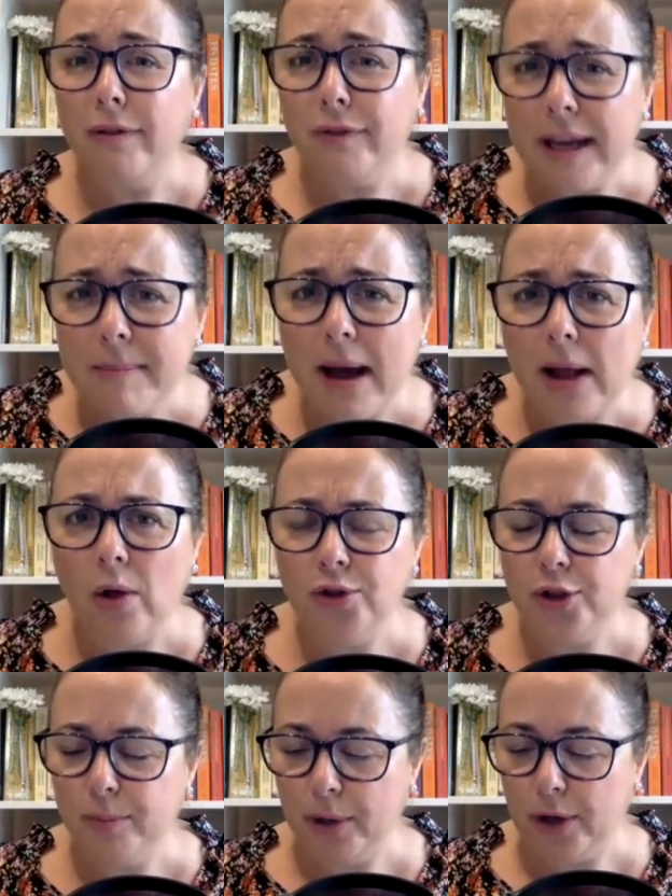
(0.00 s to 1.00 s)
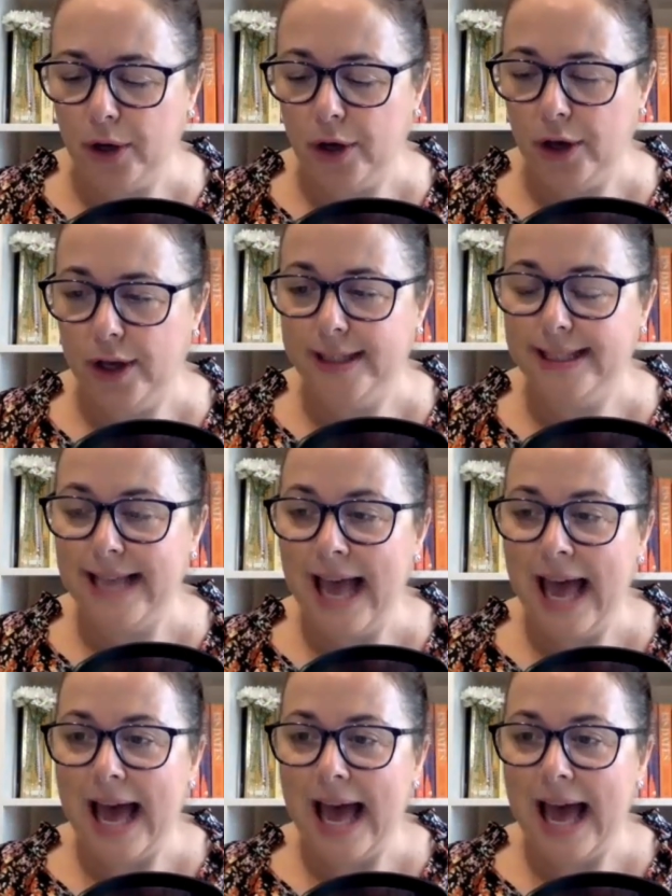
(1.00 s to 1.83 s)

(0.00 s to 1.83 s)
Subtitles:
female entrepreneurs